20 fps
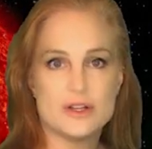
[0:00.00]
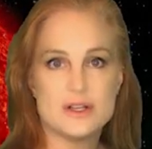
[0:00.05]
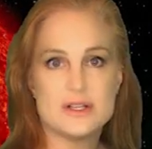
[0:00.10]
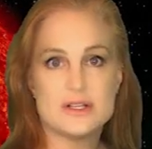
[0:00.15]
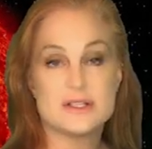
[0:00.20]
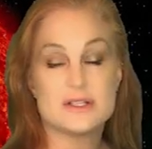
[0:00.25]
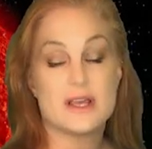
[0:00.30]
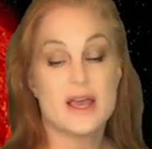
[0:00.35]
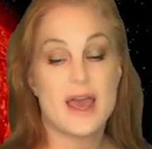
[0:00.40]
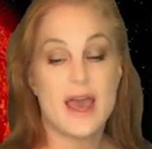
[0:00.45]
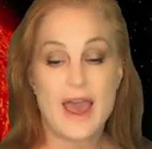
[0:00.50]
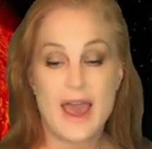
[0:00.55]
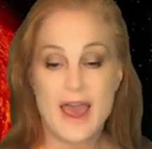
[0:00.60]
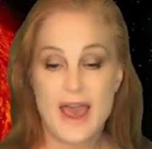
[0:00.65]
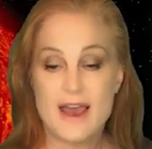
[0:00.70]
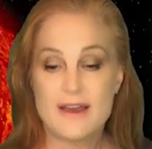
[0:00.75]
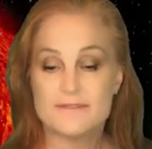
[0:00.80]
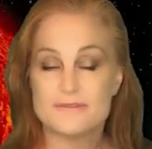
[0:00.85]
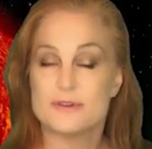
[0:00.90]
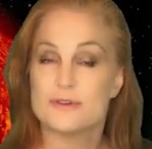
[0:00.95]
goodness,
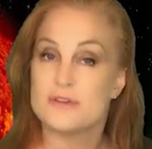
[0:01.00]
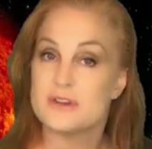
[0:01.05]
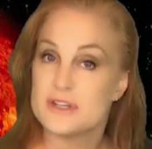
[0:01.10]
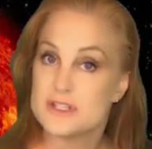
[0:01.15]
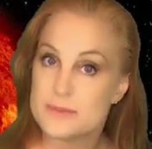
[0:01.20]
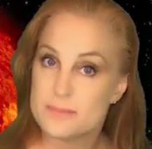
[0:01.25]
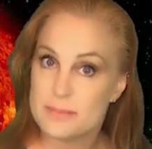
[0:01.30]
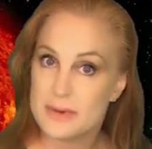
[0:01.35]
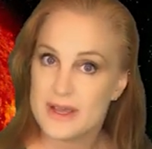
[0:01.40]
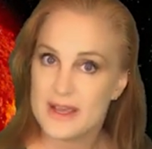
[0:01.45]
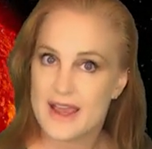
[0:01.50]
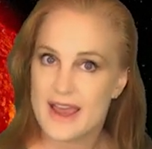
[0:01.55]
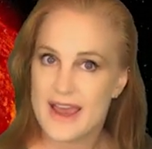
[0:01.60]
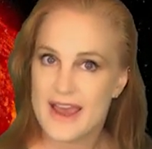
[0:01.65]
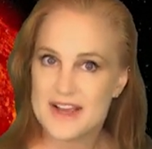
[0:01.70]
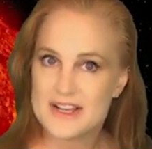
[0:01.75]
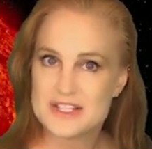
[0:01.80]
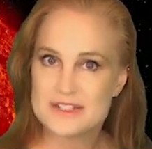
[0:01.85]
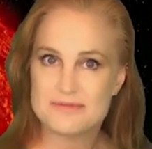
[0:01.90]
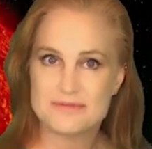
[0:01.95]
after this big
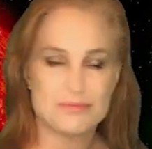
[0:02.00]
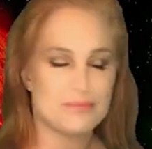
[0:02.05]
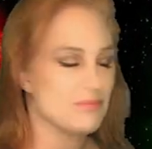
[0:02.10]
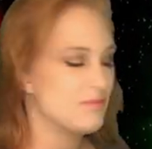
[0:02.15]
X